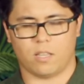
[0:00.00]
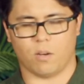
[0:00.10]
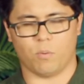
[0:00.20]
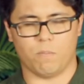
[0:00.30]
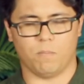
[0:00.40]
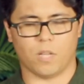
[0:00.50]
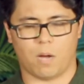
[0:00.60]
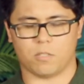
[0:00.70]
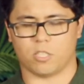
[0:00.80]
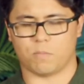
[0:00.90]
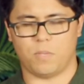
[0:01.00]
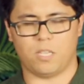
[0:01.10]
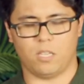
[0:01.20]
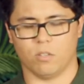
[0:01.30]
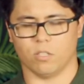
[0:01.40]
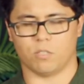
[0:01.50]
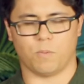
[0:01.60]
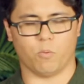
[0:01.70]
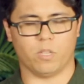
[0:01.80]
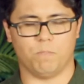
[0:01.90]
that we'd not just be hearers,
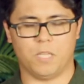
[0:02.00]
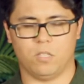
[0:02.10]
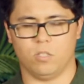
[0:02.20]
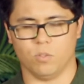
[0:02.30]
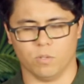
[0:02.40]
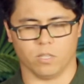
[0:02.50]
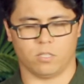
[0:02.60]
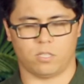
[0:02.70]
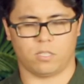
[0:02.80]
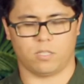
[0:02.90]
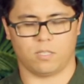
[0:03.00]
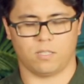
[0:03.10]
but we'd be doers.